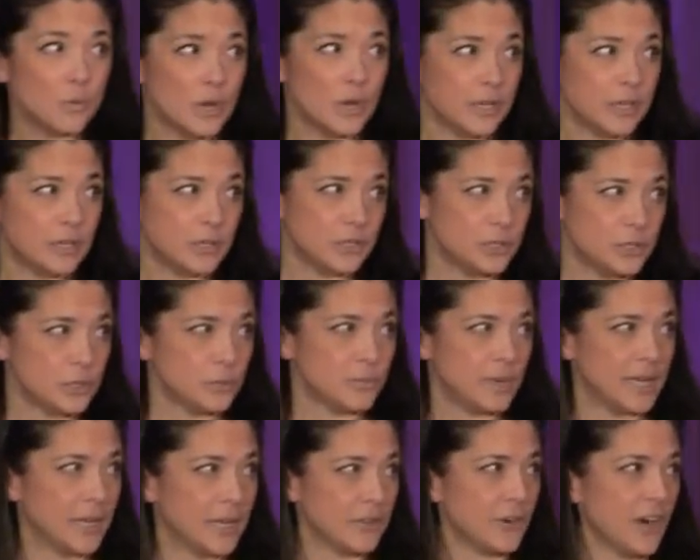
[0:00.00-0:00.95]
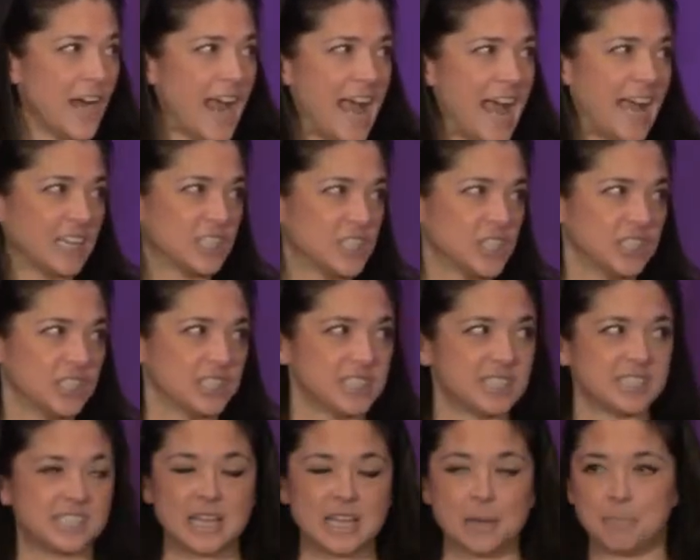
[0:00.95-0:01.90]
want you to do, my other action
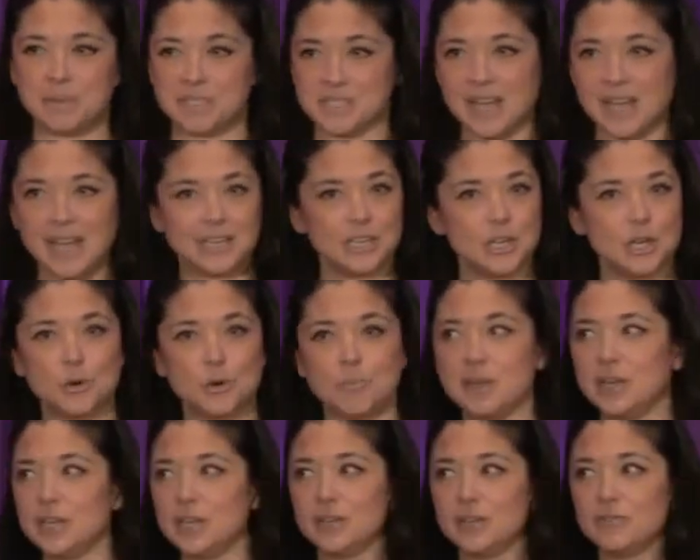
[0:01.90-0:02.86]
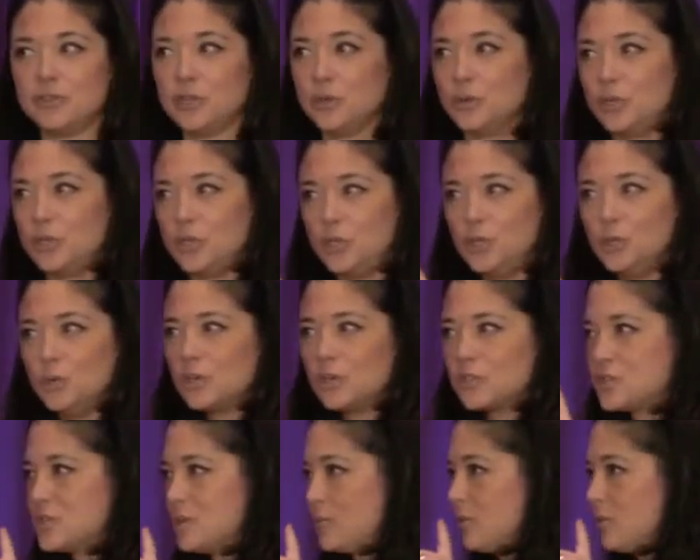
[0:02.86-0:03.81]
step is, I know many of you, and you are some